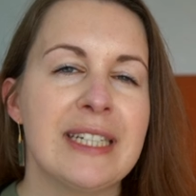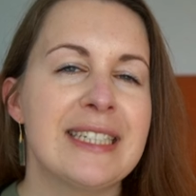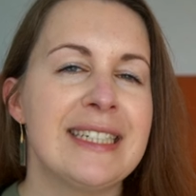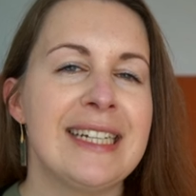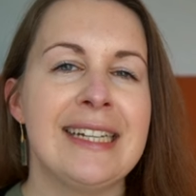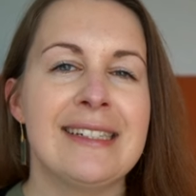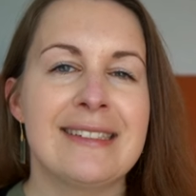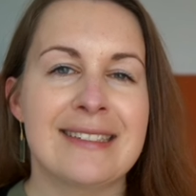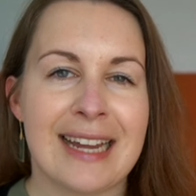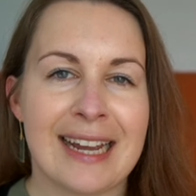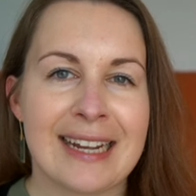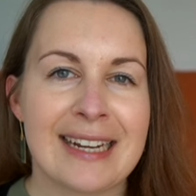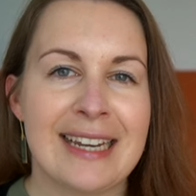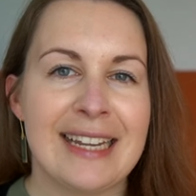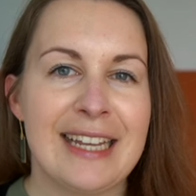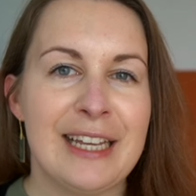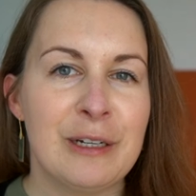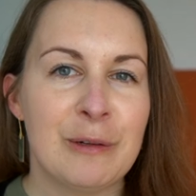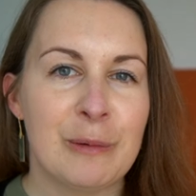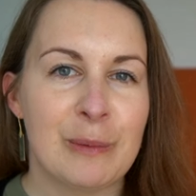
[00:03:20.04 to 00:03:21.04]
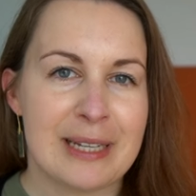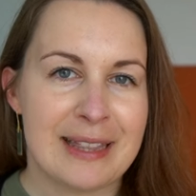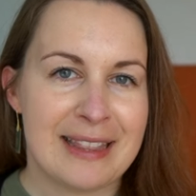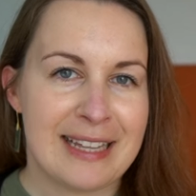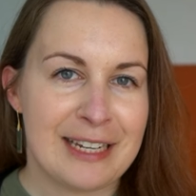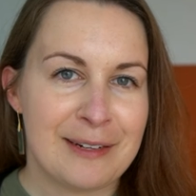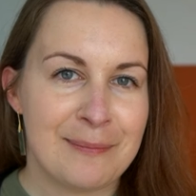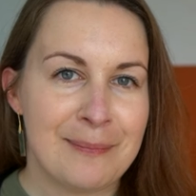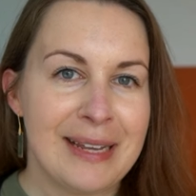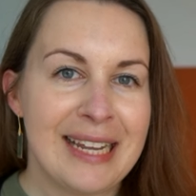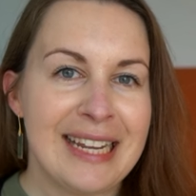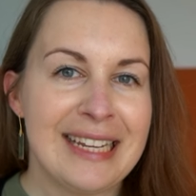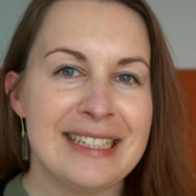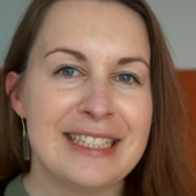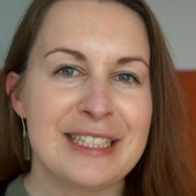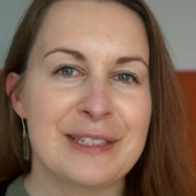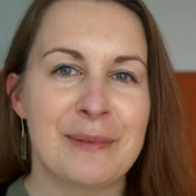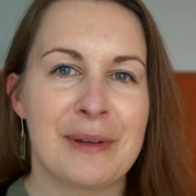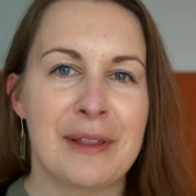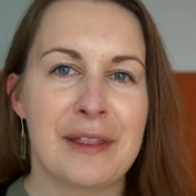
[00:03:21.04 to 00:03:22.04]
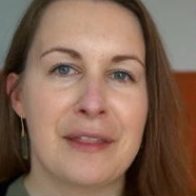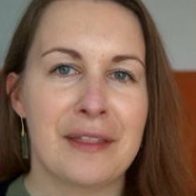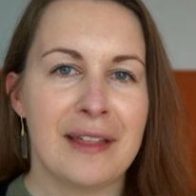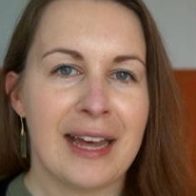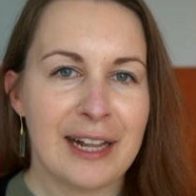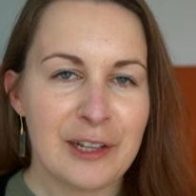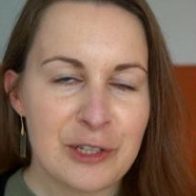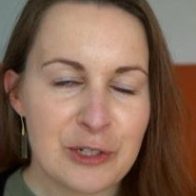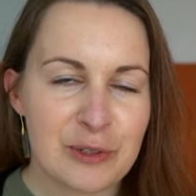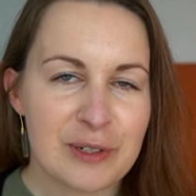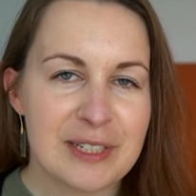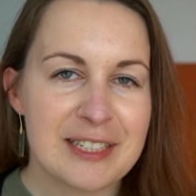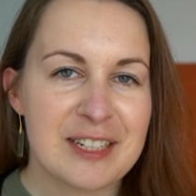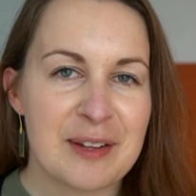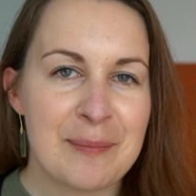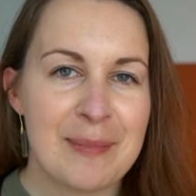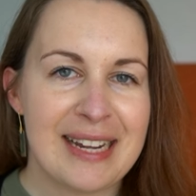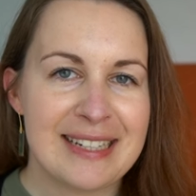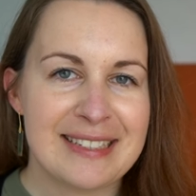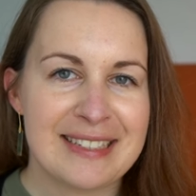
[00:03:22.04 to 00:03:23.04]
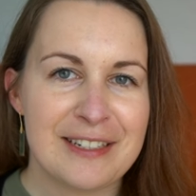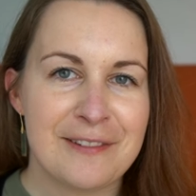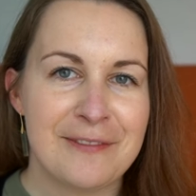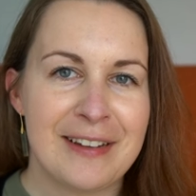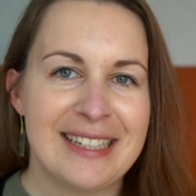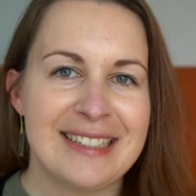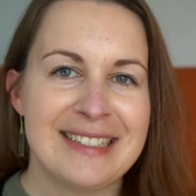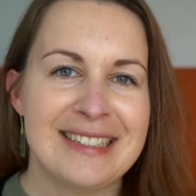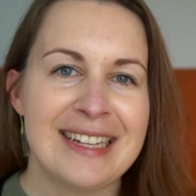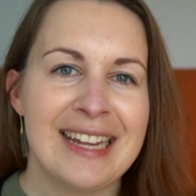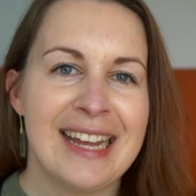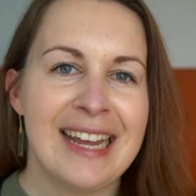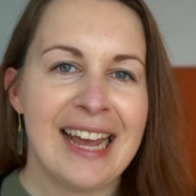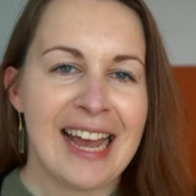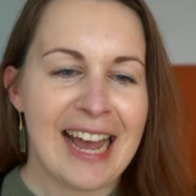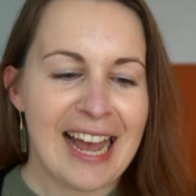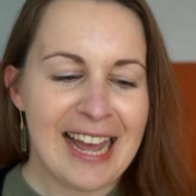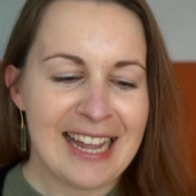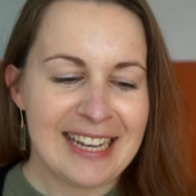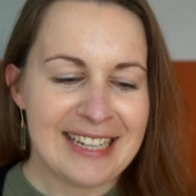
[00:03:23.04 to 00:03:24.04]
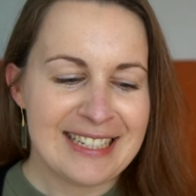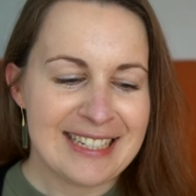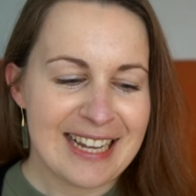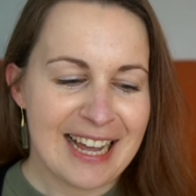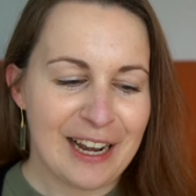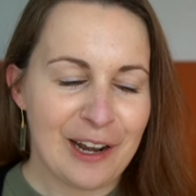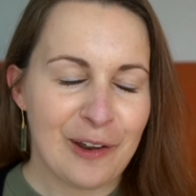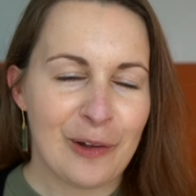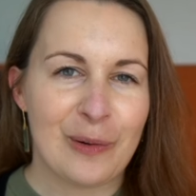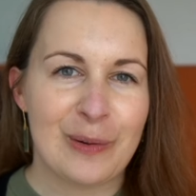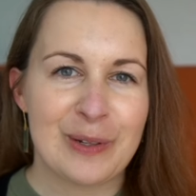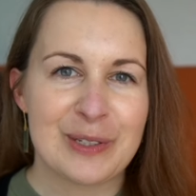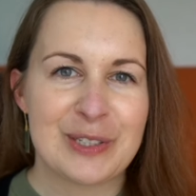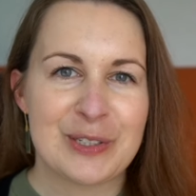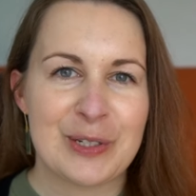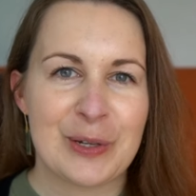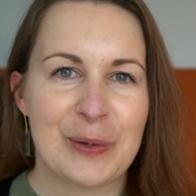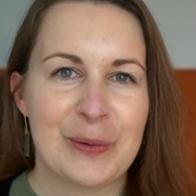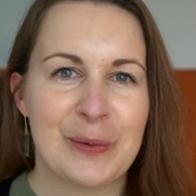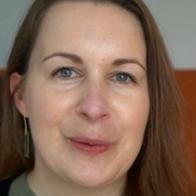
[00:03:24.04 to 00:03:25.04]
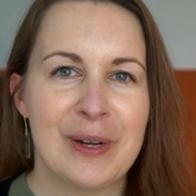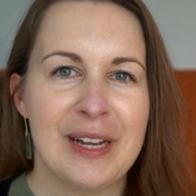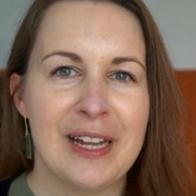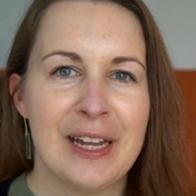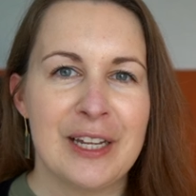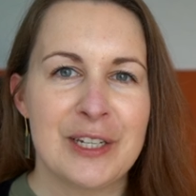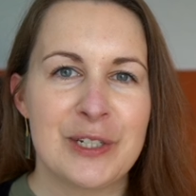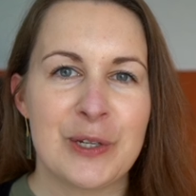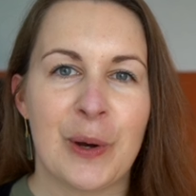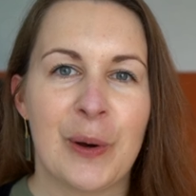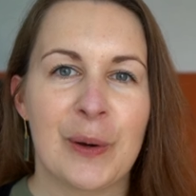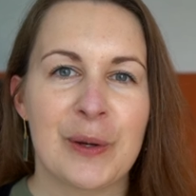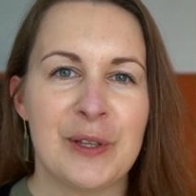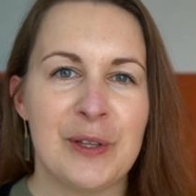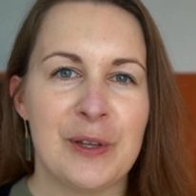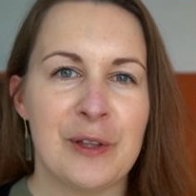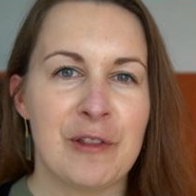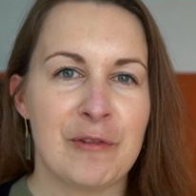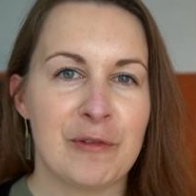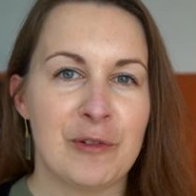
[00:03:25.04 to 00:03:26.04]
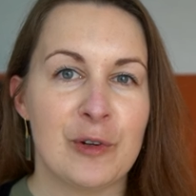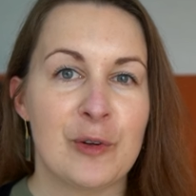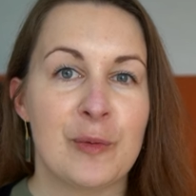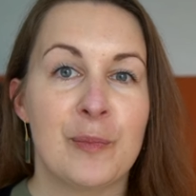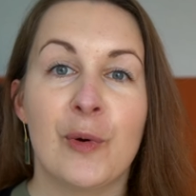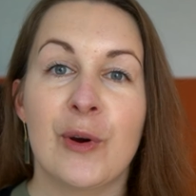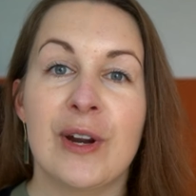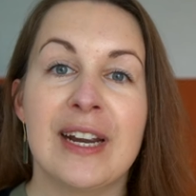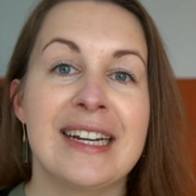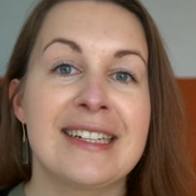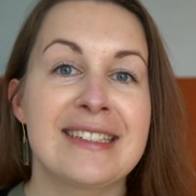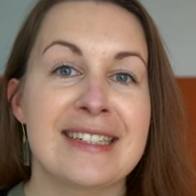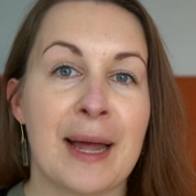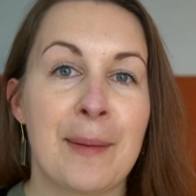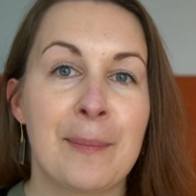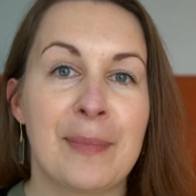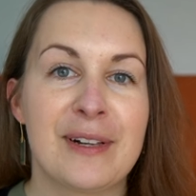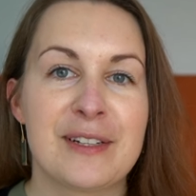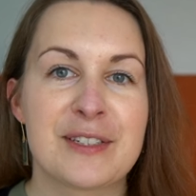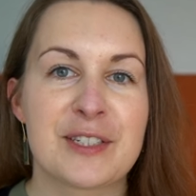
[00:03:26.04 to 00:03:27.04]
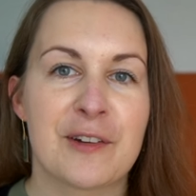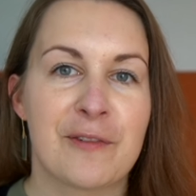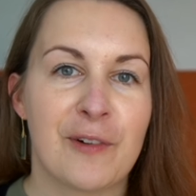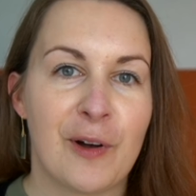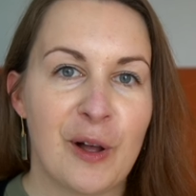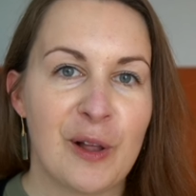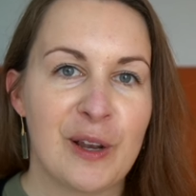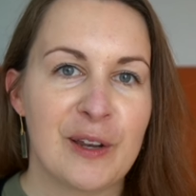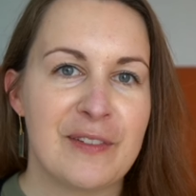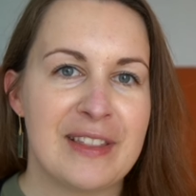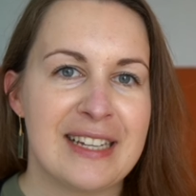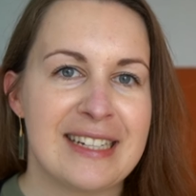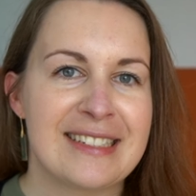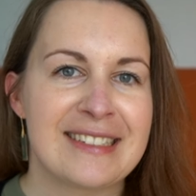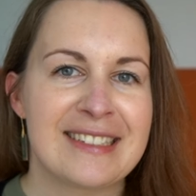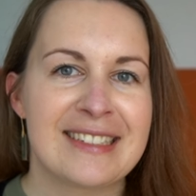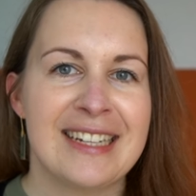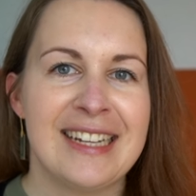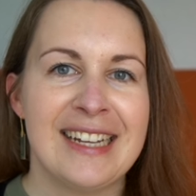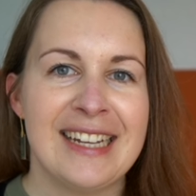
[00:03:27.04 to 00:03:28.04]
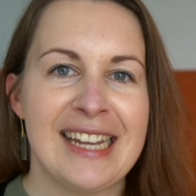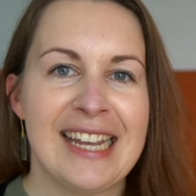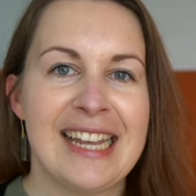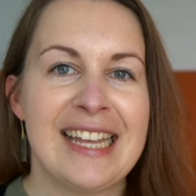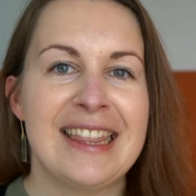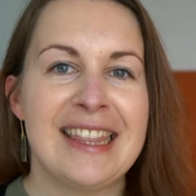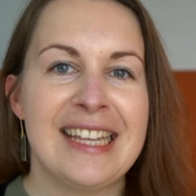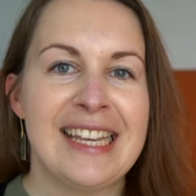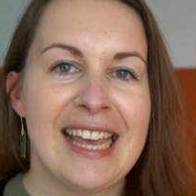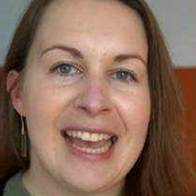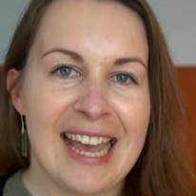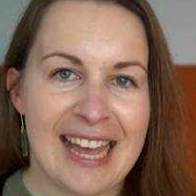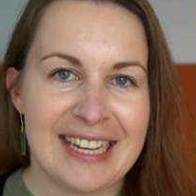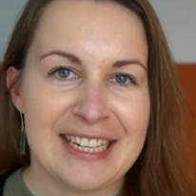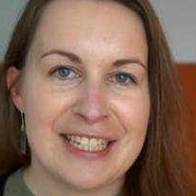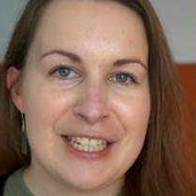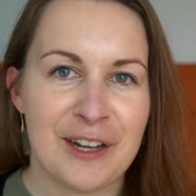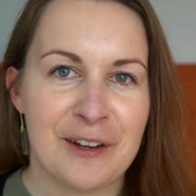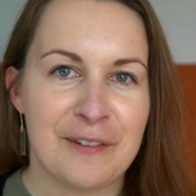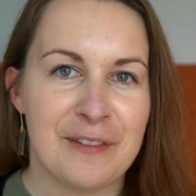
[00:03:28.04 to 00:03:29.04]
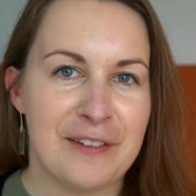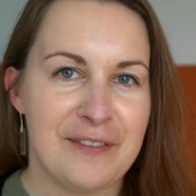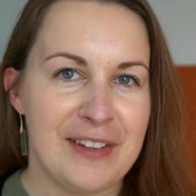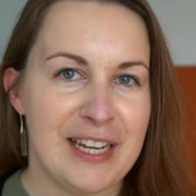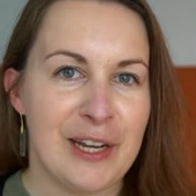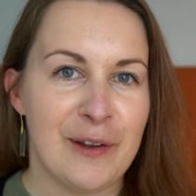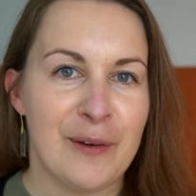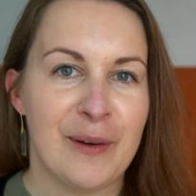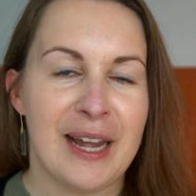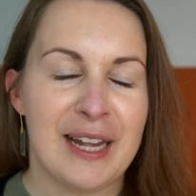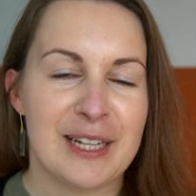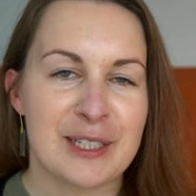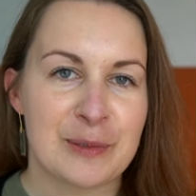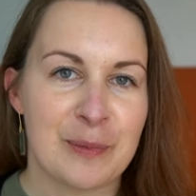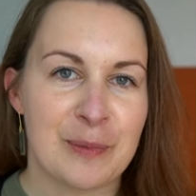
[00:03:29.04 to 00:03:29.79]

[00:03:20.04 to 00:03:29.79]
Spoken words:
see exactly what that means with altruism as a defense, and I'll also talk you through more examples of all of this in the end of the video as